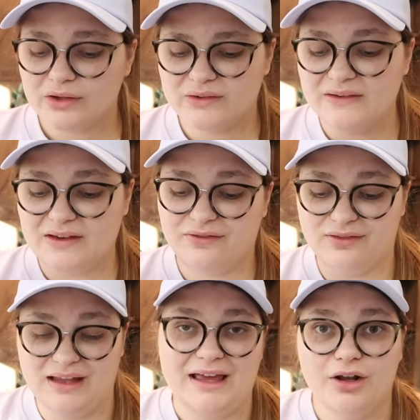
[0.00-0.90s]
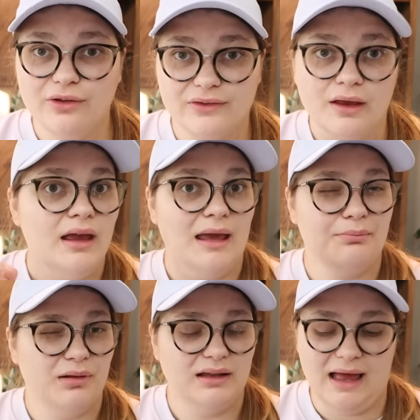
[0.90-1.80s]
So I said flannels
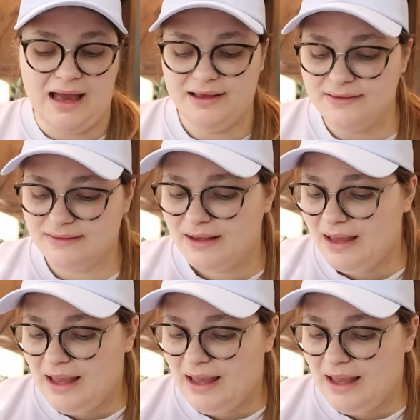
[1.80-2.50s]
and plaids,